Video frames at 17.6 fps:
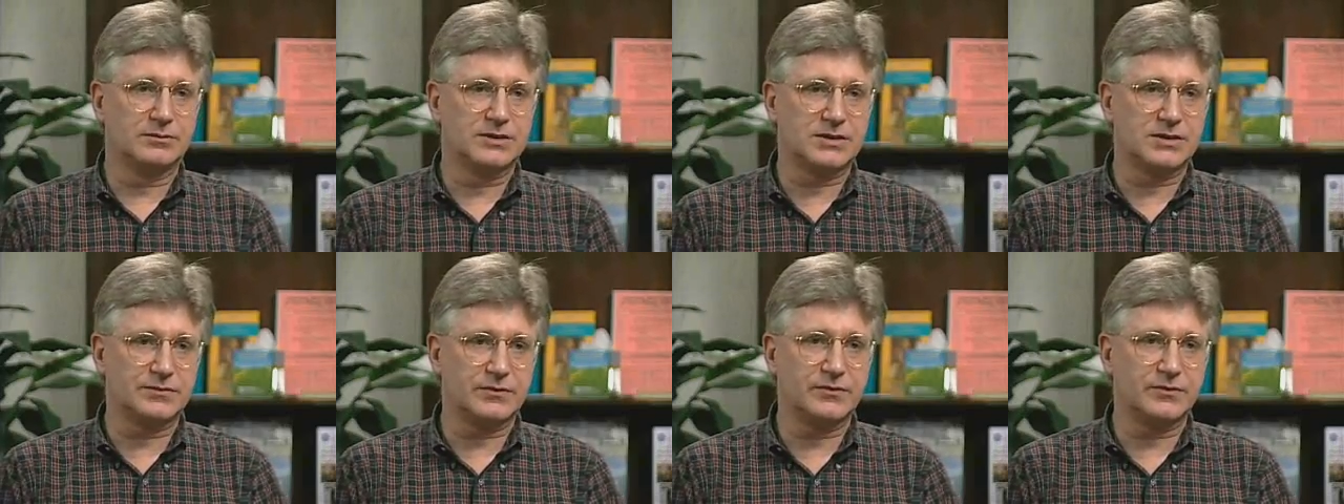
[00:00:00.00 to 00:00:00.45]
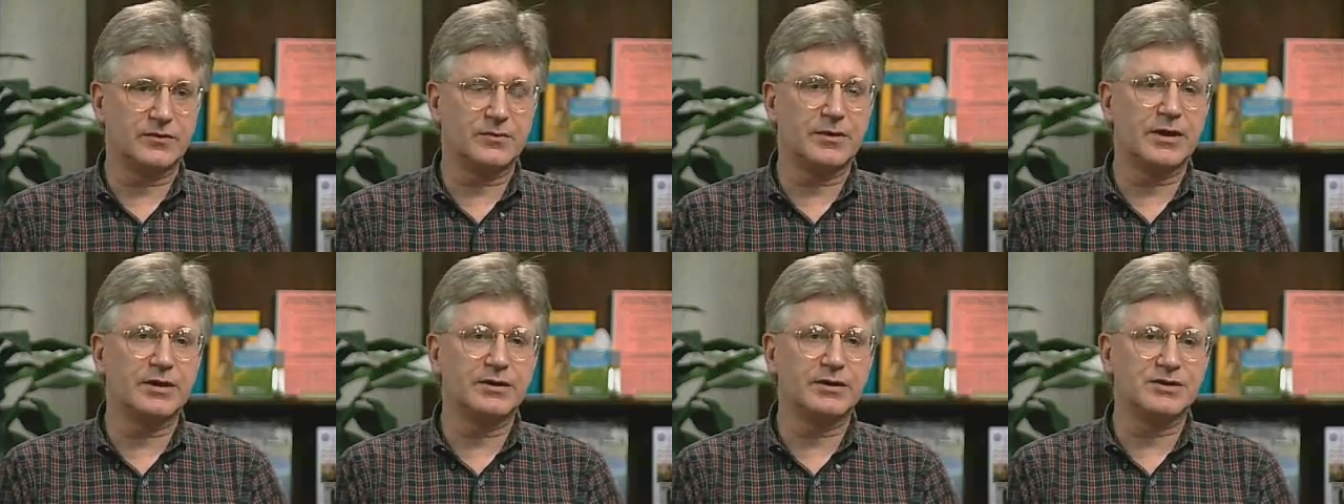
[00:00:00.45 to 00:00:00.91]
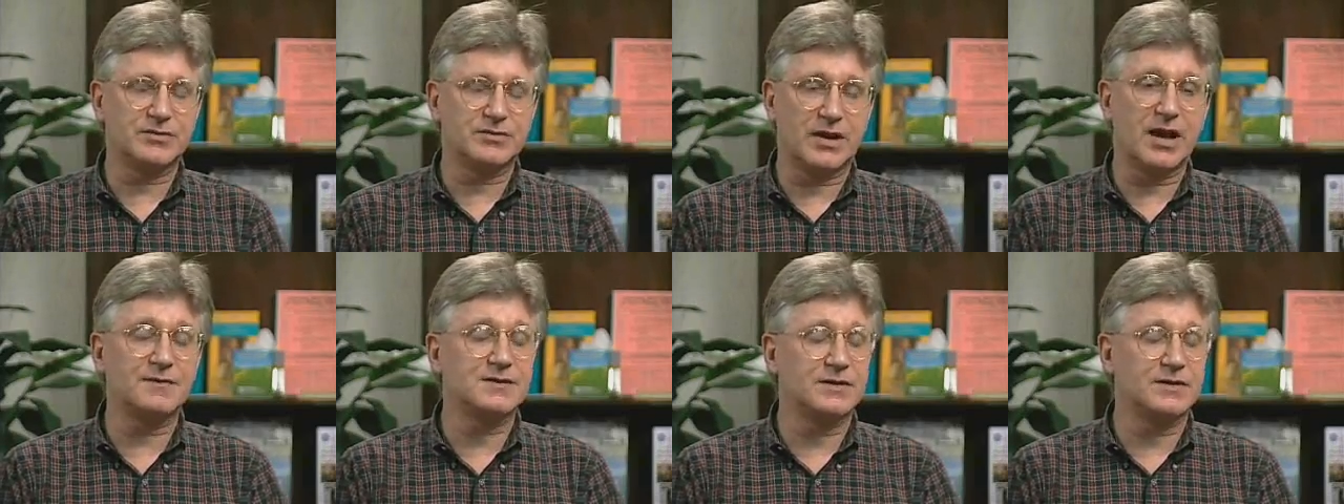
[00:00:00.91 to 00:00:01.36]
suffer from migraines,
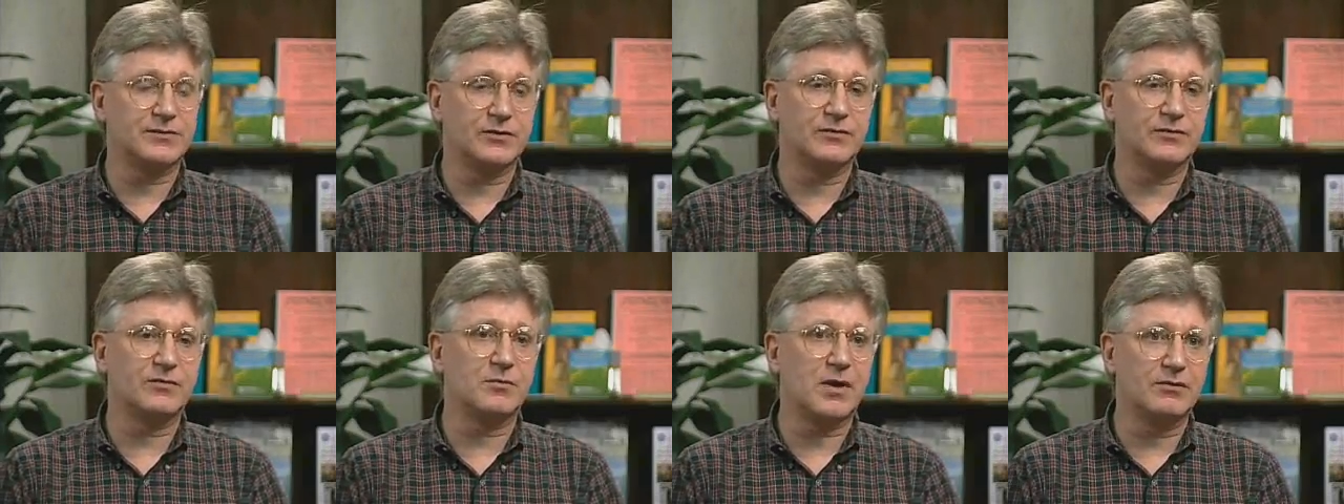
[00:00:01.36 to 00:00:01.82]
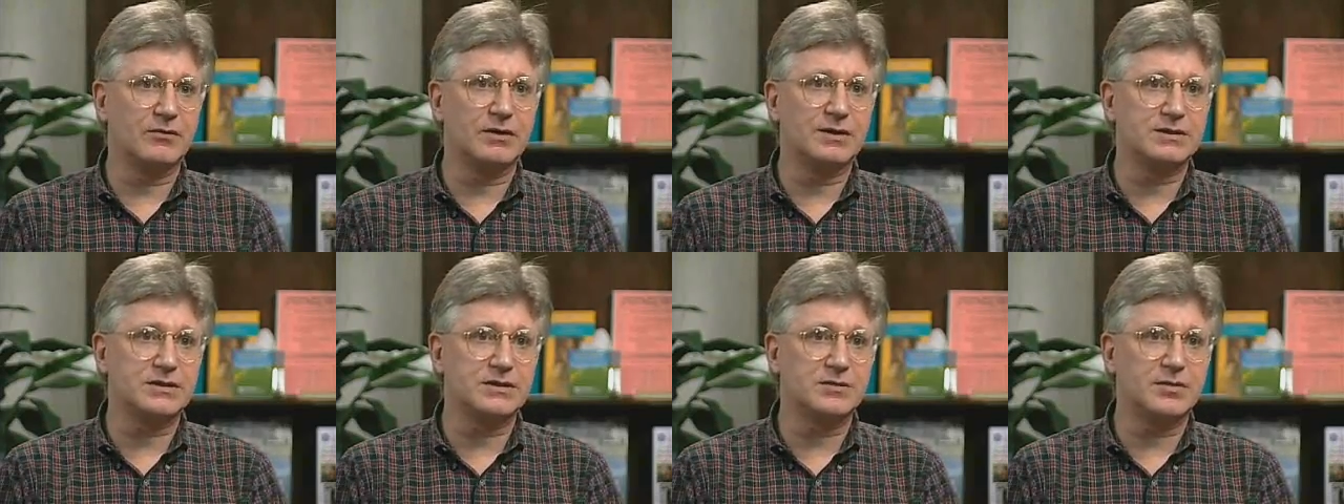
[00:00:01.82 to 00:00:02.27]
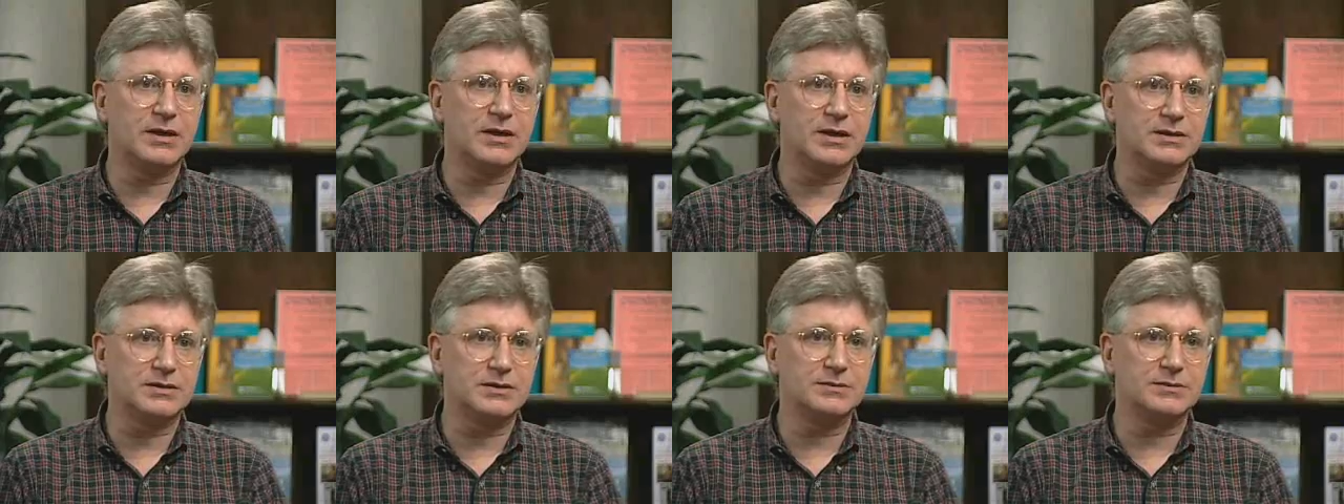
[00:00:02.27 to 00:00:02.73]
or have suffered from migraines in the
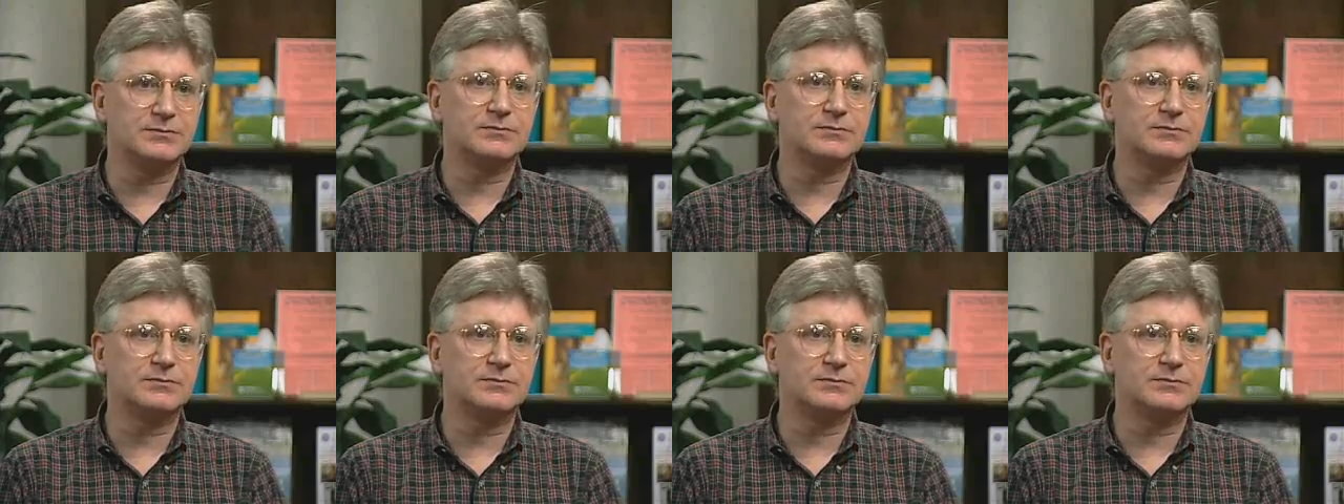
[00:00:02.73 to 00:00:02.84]
past.